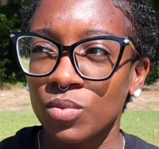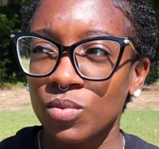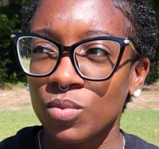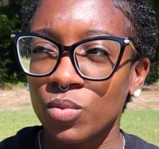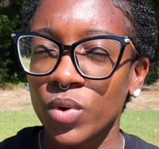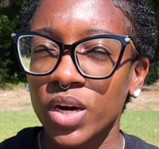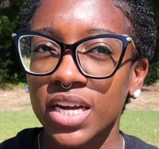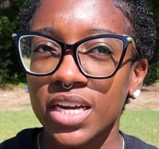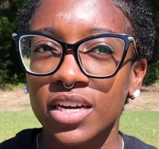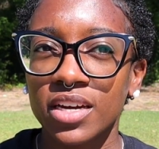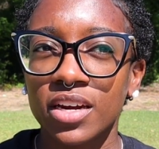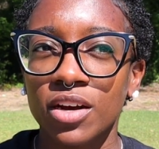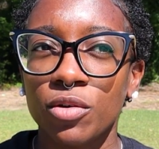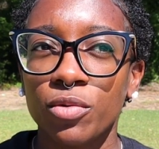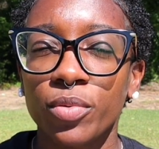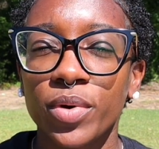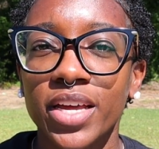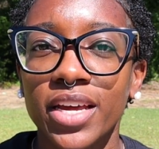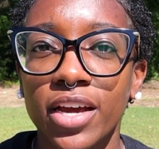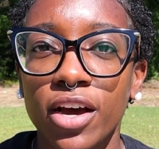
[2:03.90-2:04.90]
When
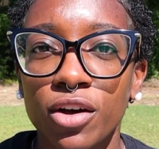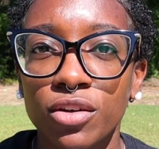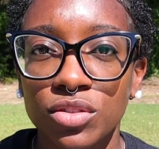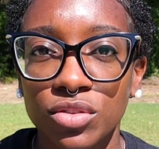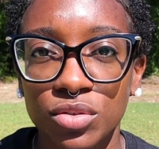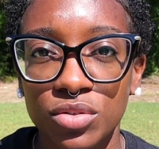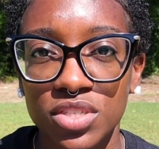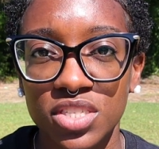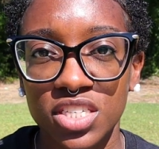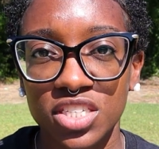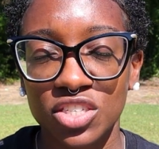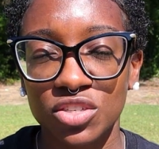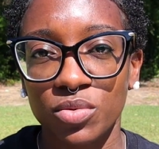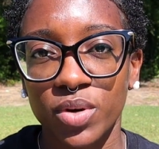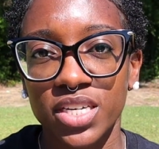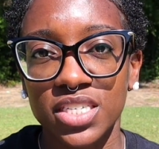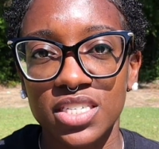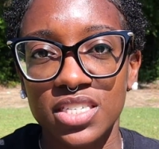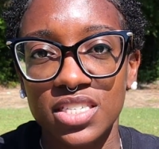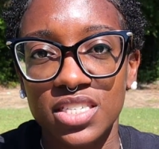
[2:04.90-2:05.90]
we go through
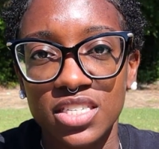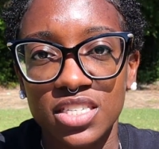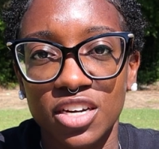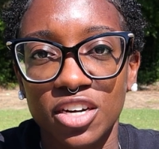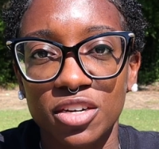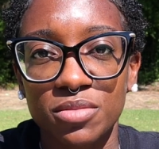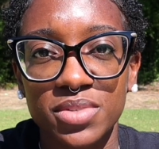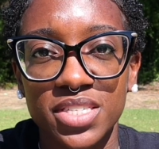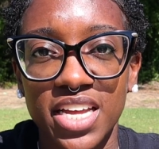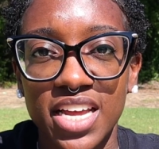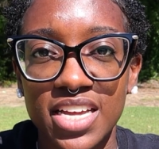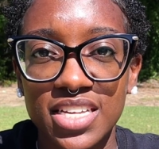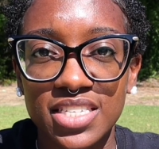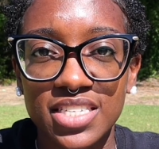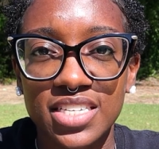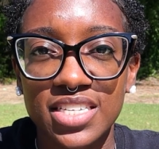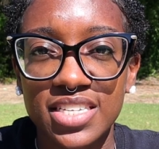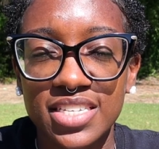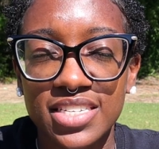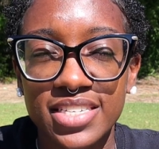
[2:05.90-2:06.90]
situations and
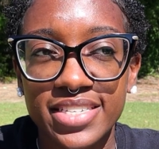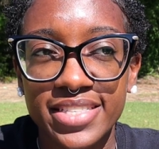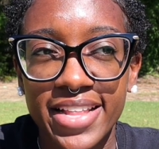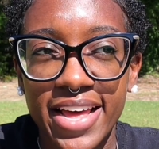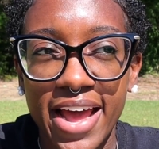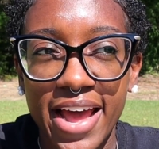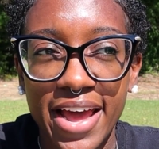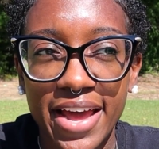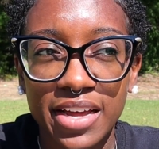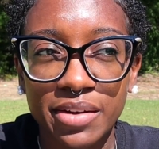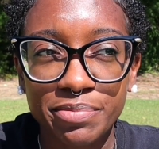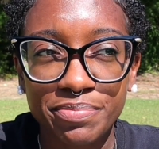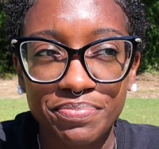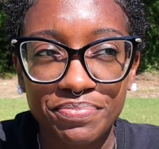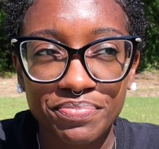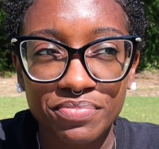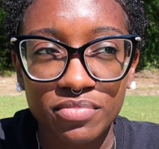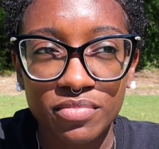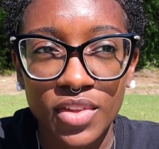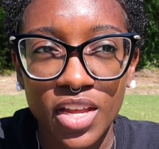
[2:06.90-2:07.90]
circumstances that
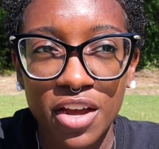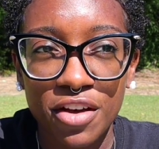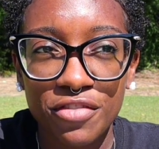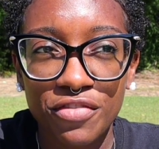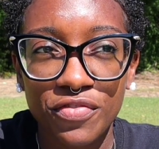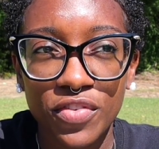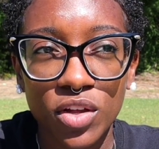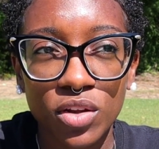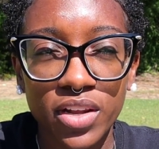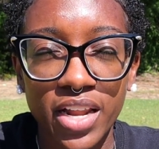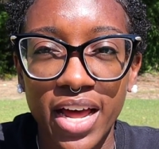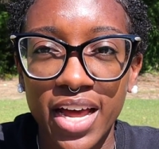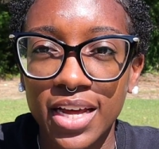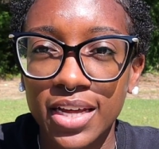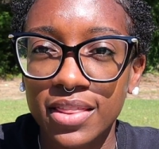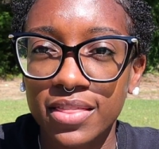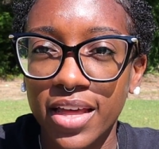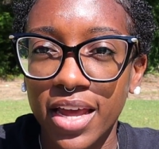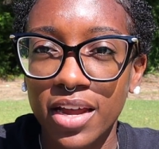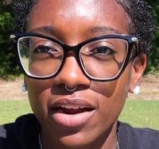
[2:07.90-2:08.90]
feel
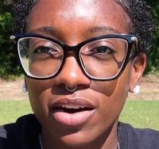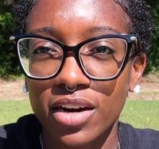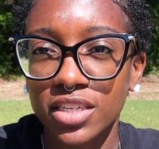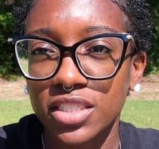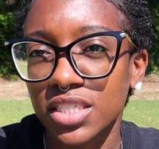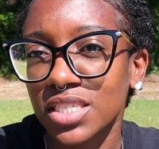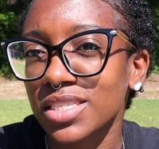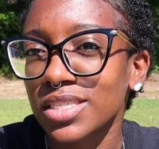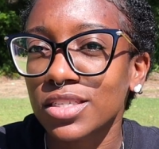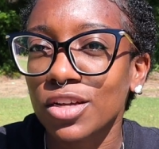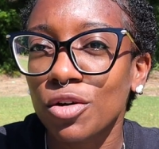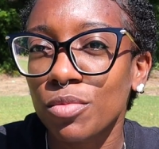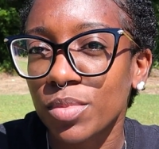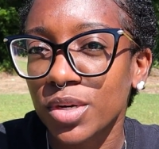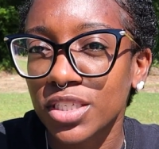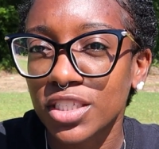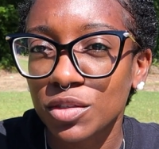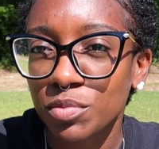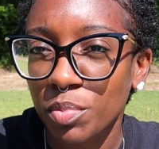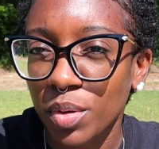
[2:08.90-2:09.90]
like they are just so
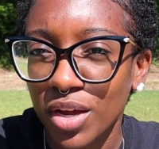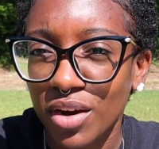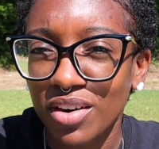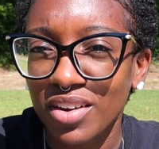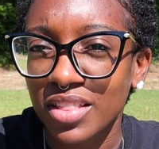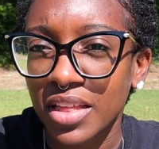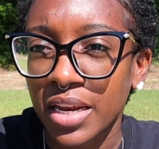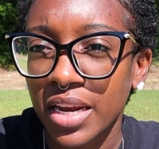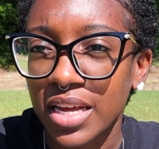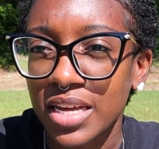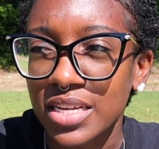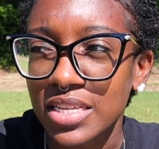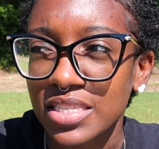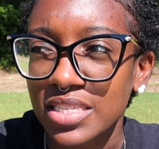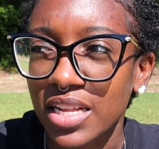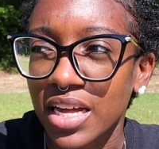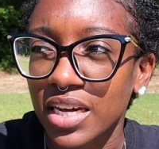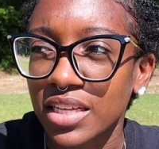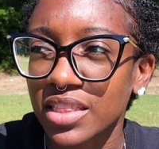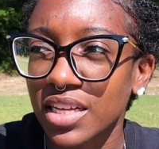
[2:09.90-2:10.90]
much bigger than us,
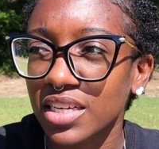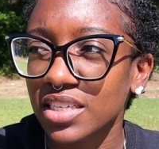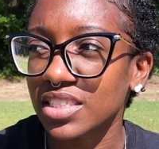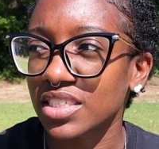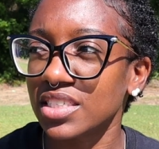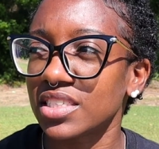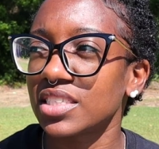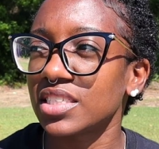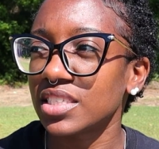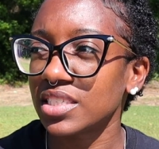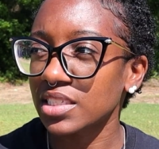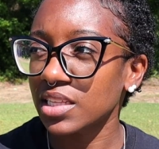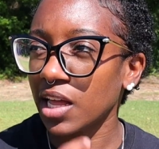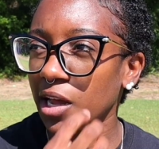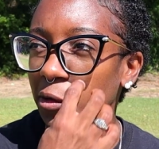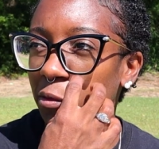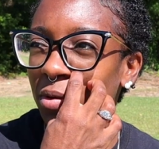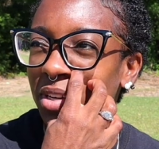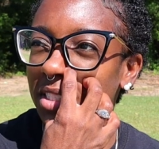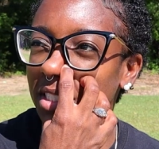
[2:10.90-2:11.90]
like we
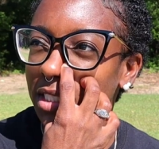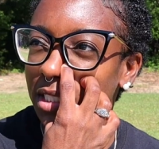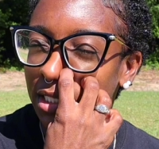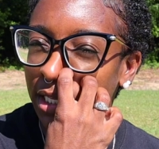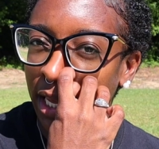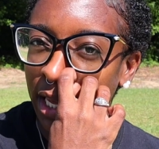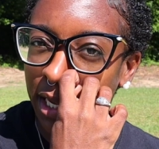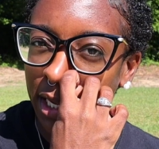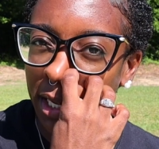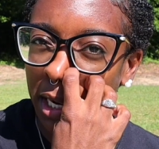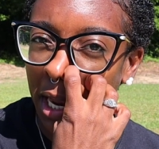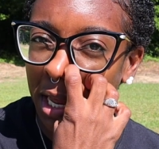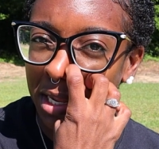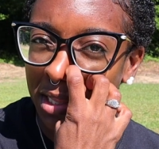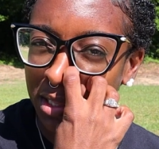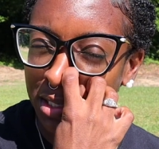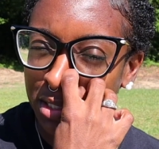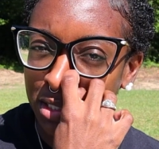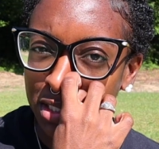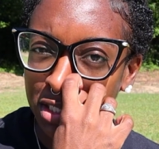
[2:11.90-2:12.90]
just can't get out
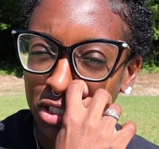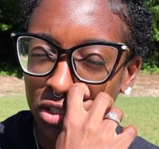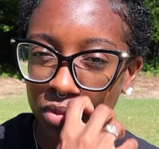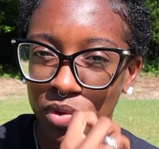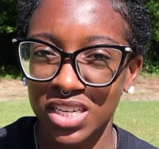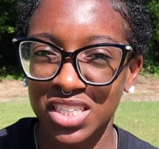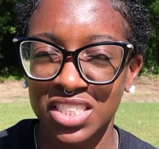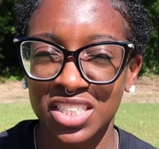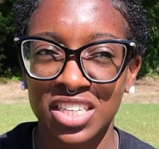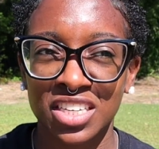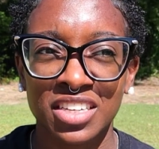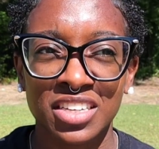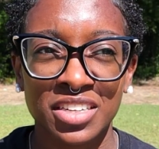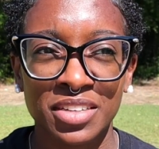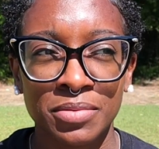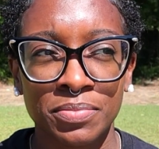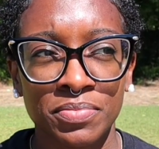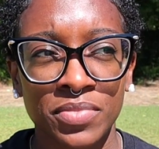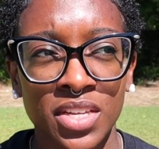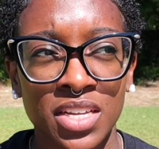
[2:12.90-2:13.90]
of the situation,
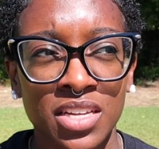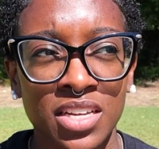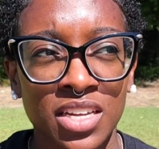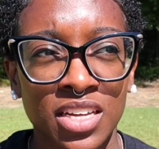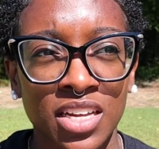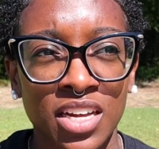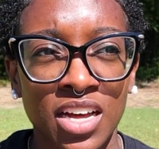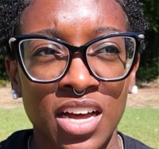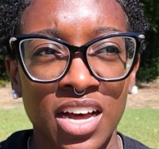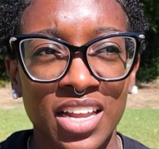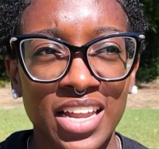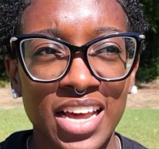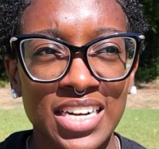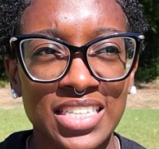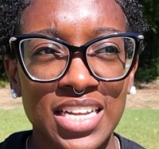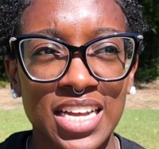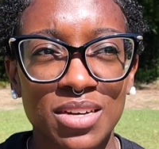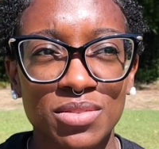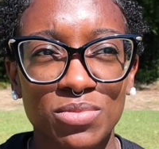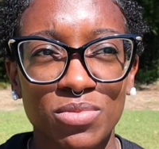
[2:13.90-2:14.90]
a lot of
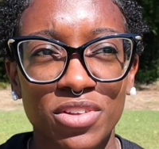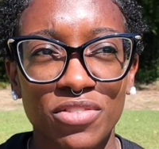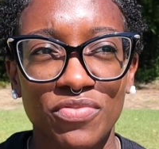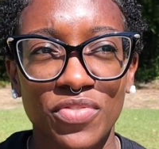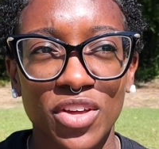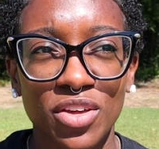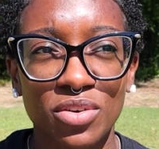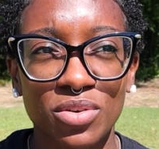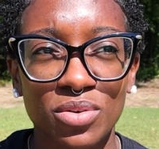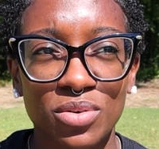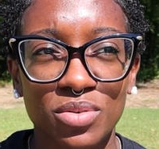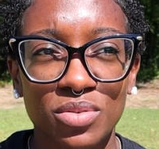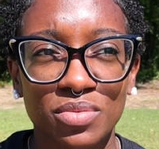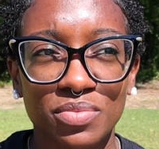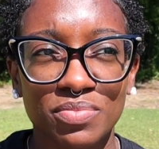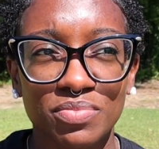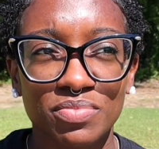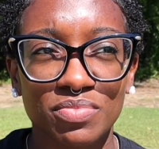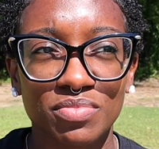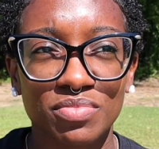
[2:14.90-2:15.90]
times we feel
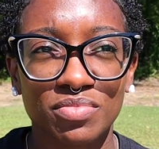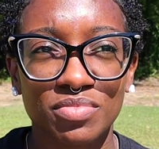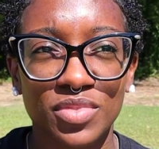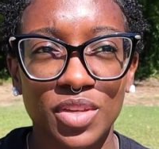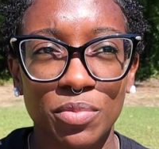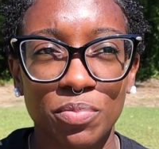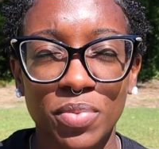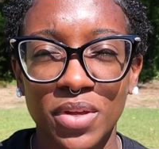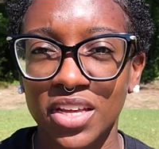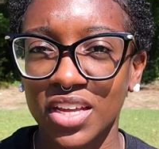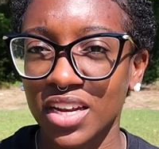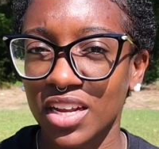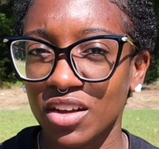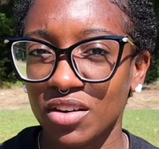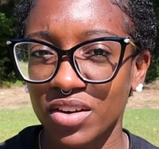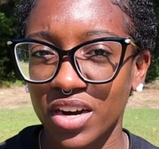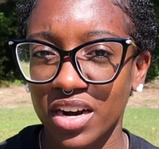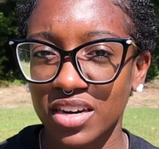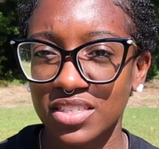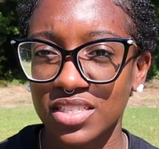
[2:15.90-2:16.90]
pity
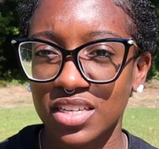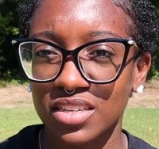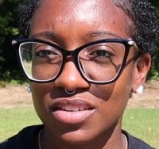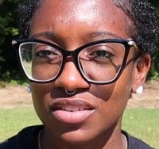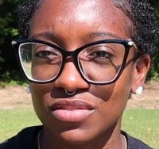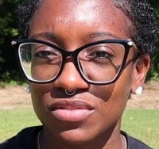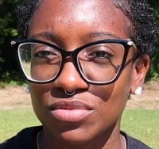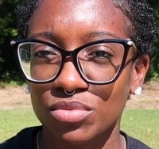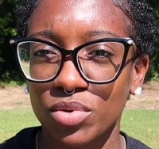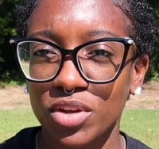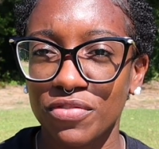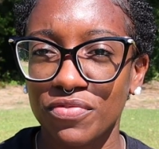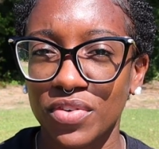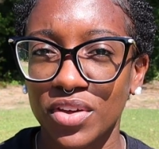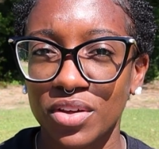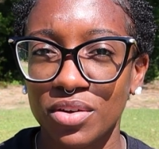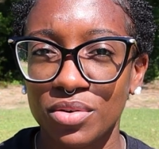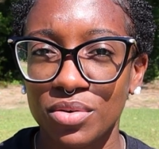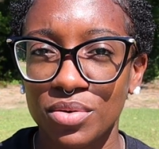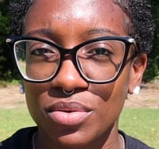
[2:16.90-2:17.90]
on ourselves. We
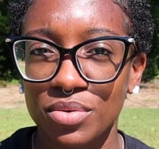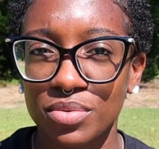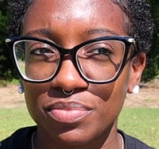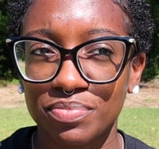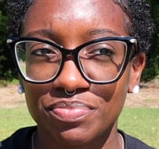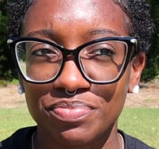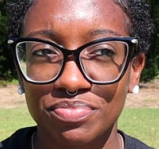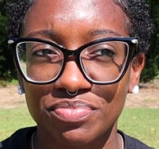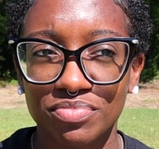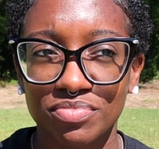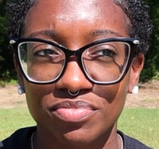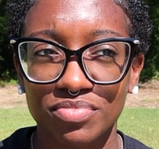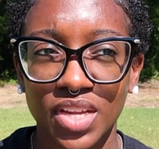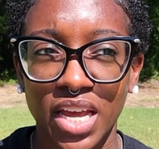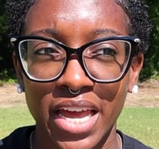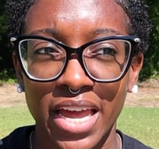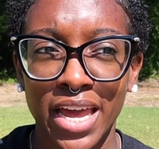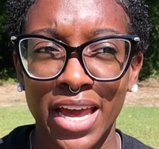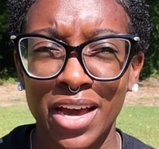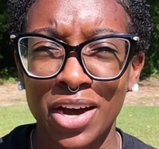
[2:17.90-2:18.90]
feel
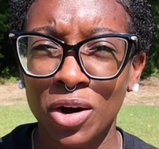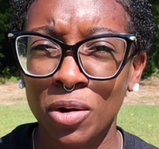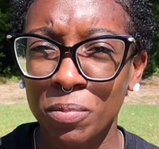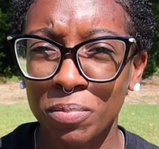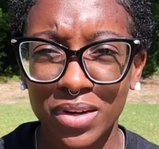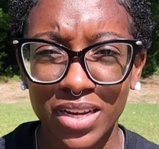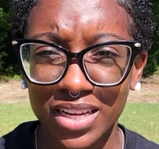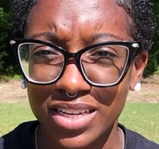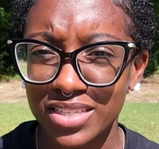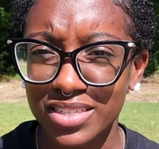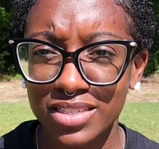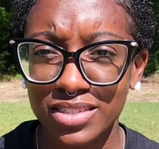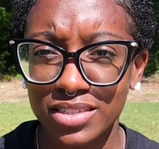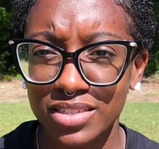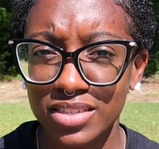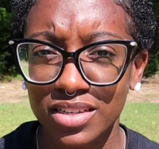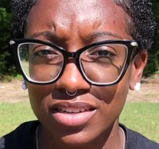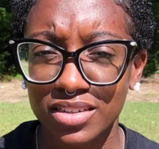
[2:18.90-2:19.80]
helpless.